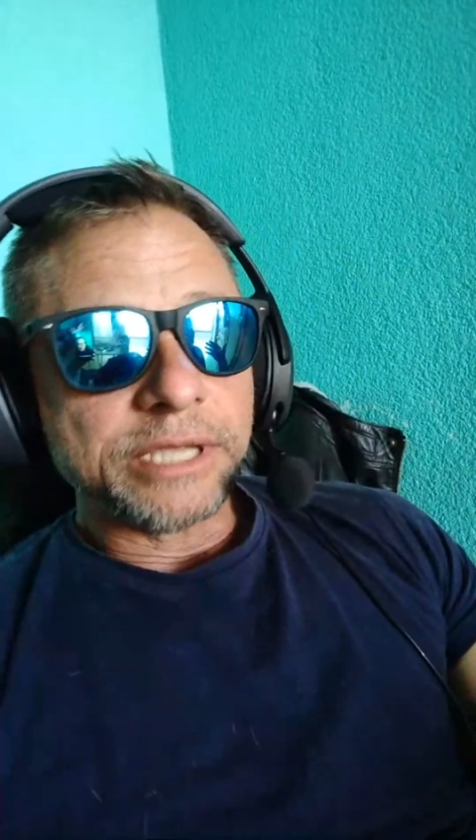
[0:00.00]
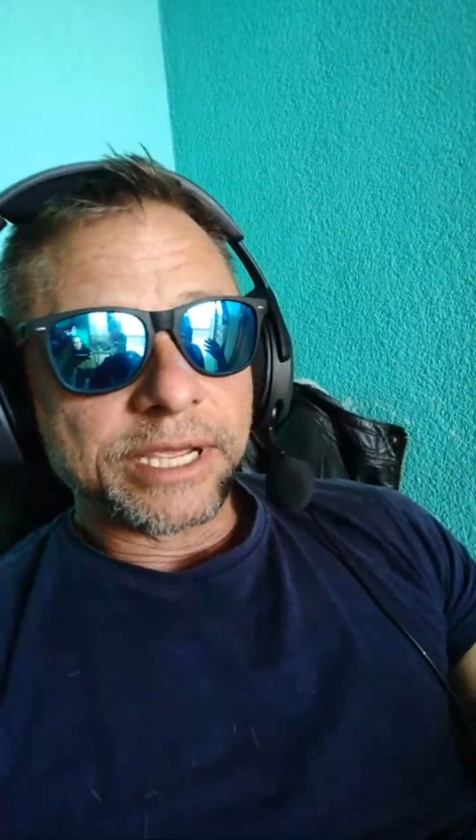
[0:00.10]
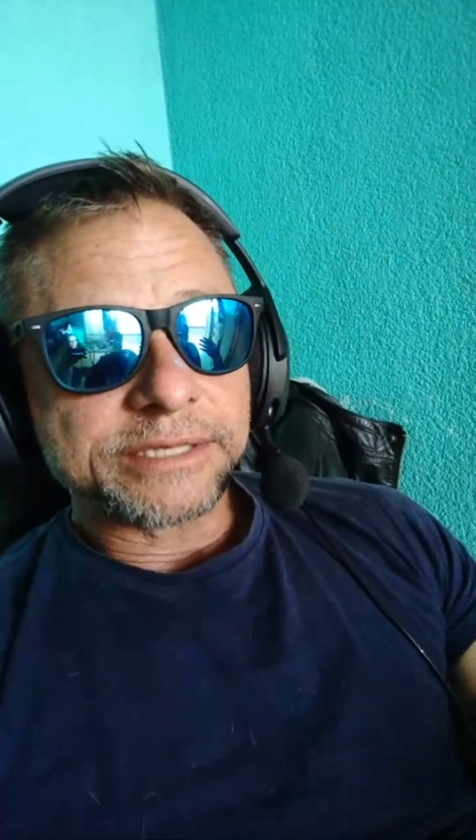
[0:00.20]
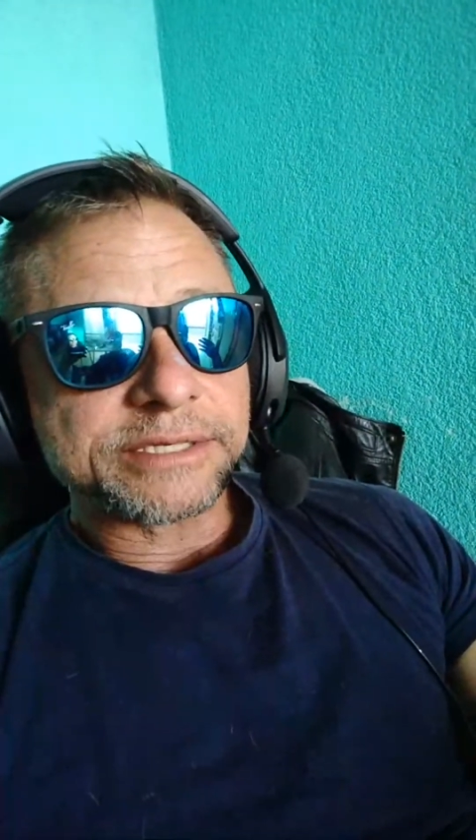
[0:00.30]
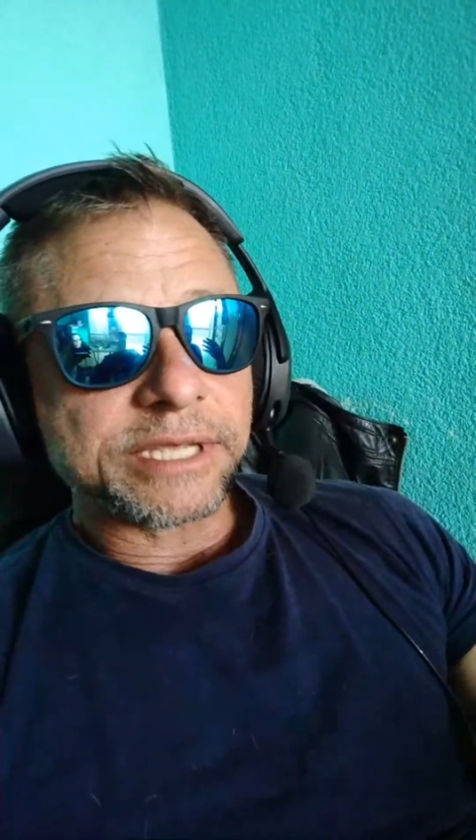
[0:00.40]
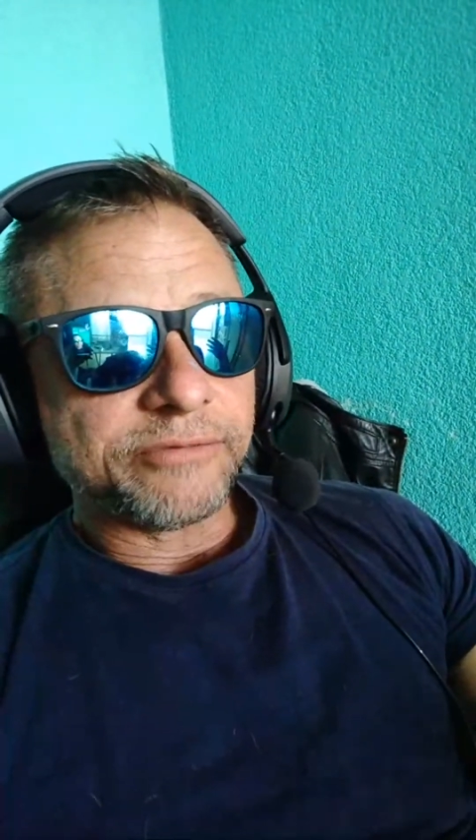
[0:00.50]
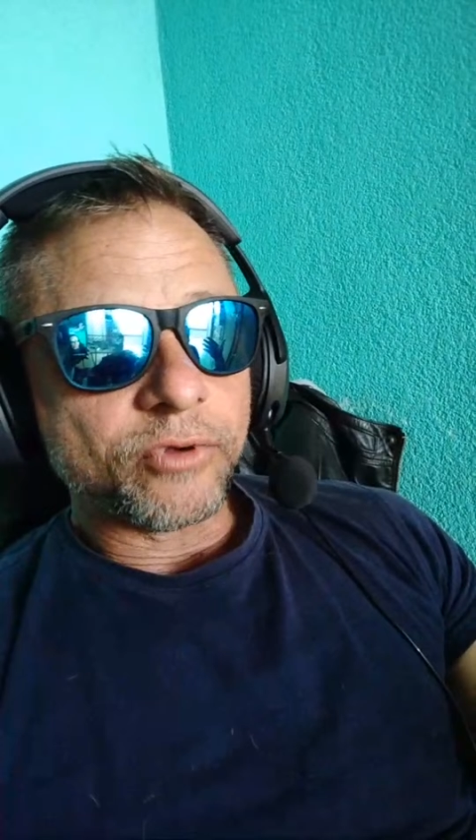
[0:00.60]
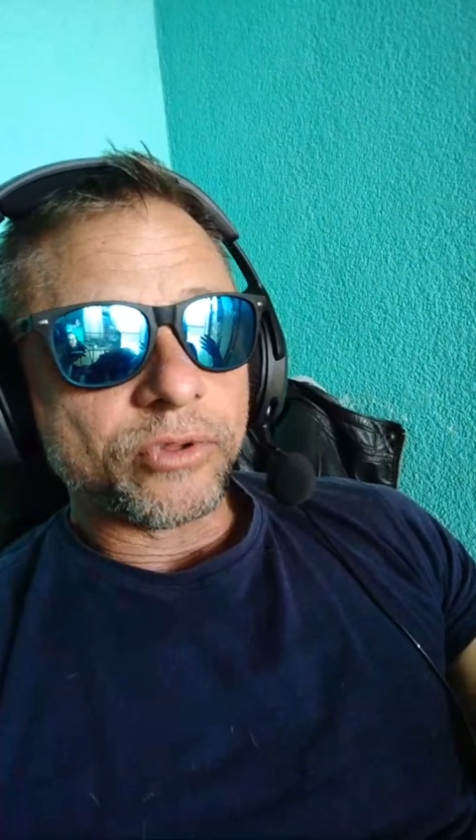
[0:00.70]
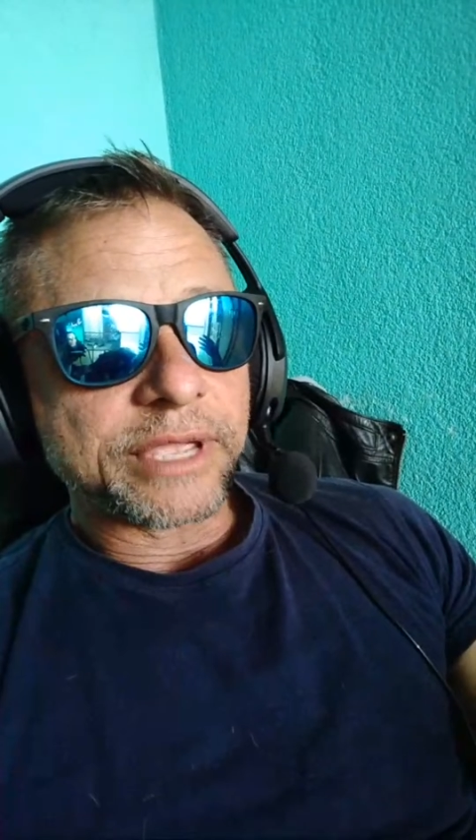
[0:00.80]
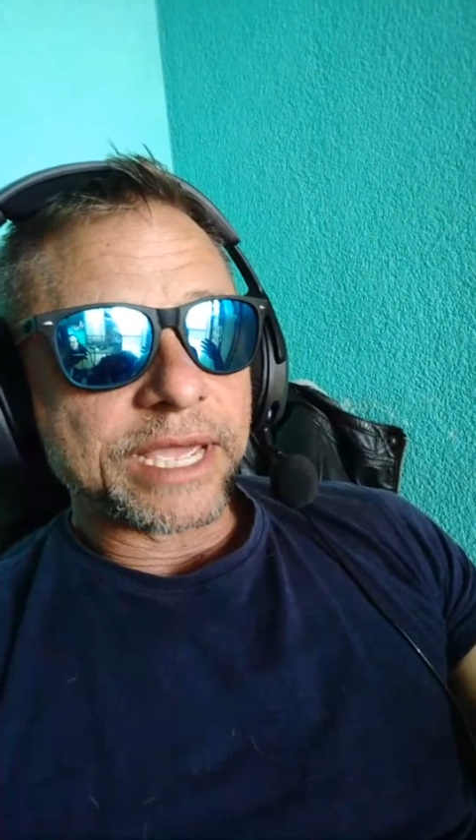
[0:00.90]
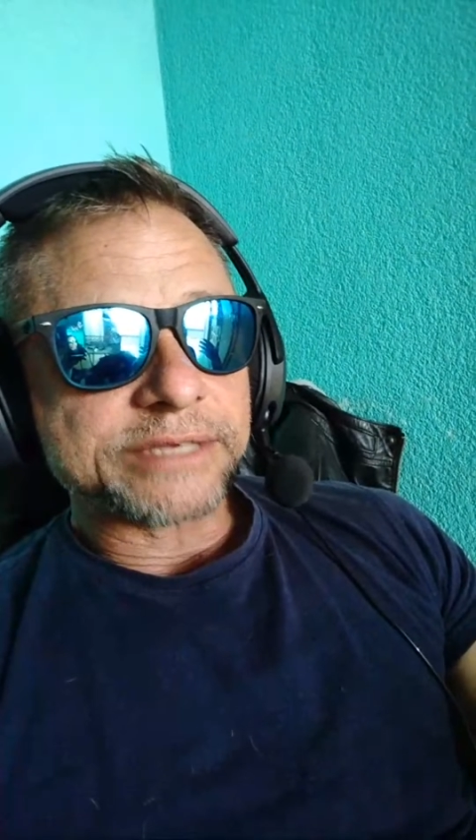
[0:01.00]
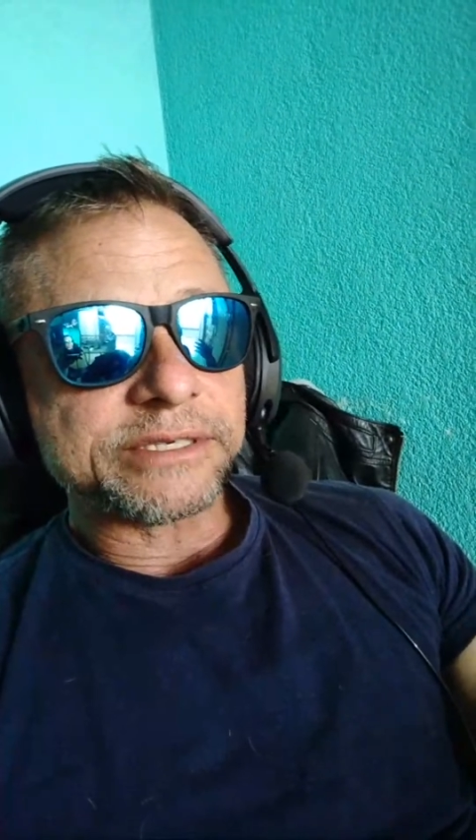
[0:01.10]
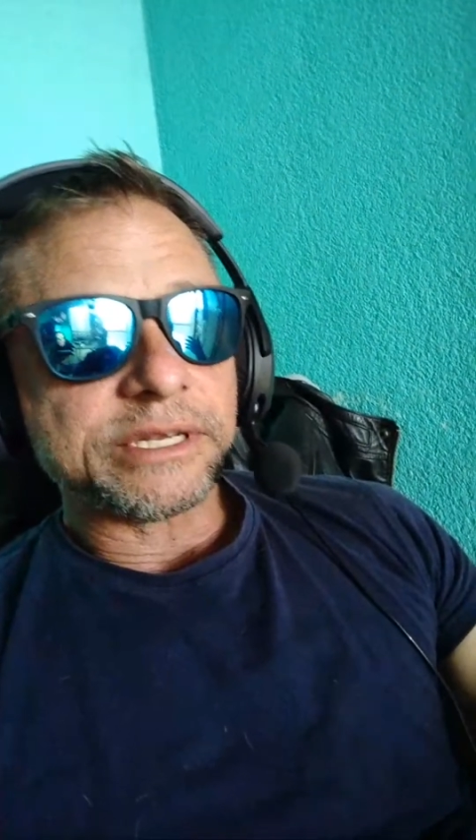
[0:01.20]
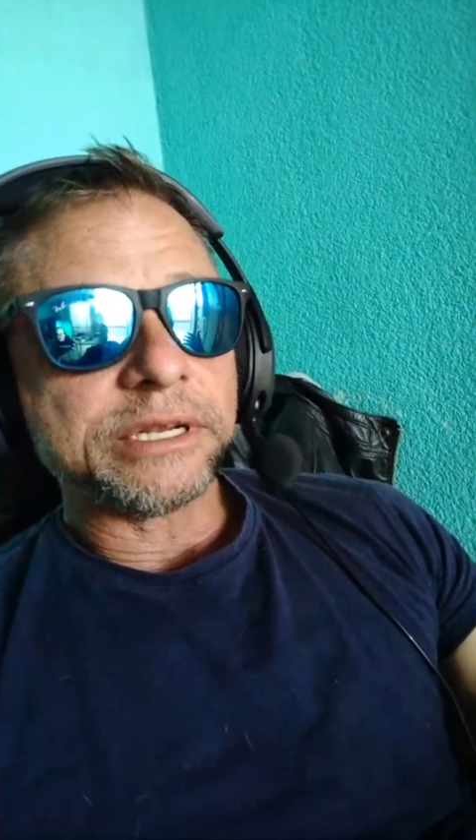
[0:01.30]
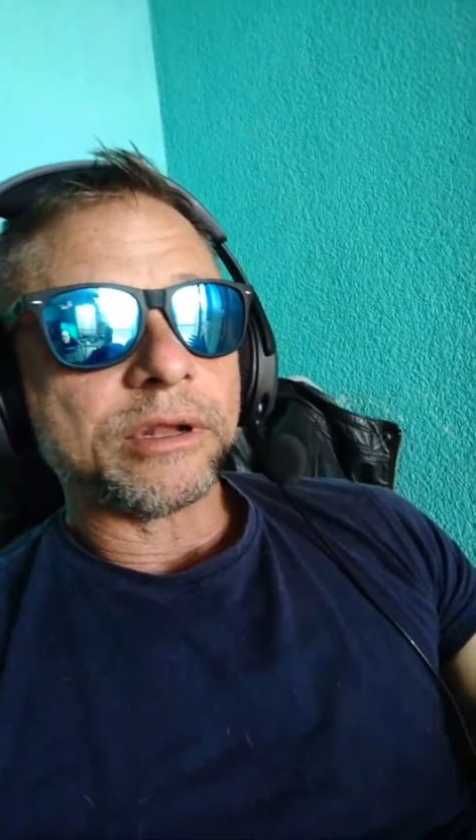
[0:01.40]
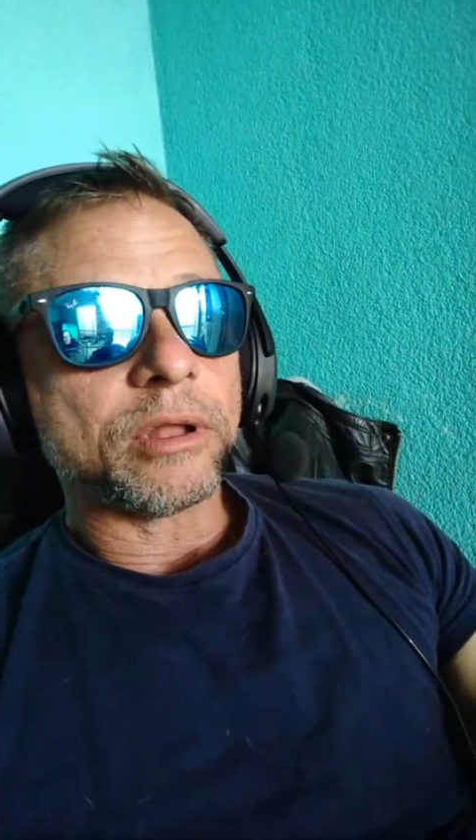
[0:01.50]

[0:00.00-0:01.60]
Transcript: Yes, had folic acid in it.